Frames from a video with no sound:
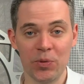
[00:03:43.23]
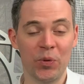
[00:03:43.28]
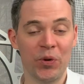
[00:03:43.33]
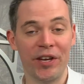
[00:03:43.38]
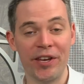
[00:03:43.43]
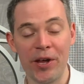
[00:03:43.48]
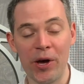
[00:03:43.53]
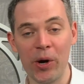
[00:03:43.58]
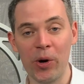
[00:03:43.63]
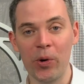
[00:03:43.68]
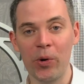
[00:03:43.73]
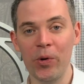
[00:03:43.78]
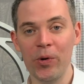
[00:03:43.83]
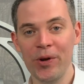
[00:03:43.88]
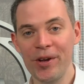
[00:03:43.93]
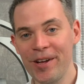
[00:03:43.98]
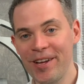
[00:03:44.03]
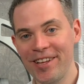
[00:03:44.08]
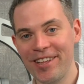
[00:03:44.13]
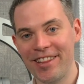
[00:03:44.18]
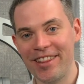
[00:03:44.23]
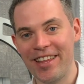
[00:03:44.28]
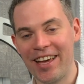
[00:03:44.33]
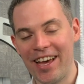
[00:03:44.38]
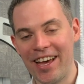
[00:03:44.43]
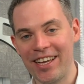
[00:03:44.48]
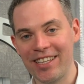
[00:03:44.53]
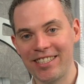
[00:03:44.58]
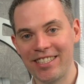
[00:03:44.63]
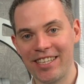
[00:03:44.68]
We know
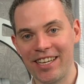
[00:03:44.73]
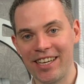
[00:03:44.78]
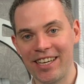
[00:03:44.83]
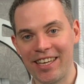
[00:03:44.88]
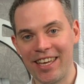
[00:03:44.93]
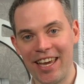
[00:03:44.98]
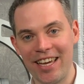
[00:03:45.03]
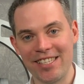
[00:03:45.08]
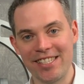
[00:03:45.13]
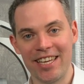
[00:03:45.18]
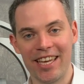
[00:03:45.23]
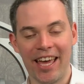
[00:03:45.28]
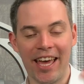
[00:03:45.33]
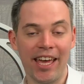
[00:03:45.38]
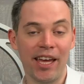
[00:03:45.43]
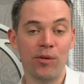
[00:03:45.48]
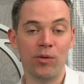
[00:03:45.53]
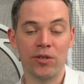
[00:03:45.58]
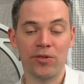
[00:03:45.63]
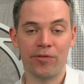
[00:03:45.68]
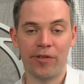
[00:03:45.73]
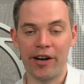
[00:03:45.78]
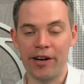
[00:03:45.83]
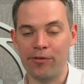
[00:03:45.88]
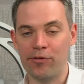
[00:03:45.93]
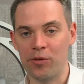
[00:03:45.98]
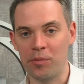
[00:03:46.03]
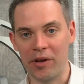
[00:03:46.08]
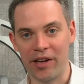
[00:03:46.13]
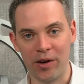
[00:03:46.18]
that casing A was fired
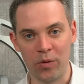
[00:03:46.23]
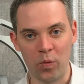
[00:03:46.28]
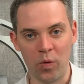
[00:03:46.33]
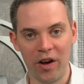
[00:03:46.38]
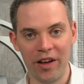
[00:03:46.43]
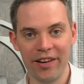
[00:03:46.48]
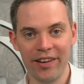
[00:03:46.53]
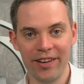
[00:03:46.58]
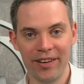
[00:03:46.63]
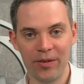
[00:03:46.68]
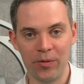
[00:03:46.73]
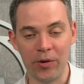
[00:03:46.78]
from gun 1,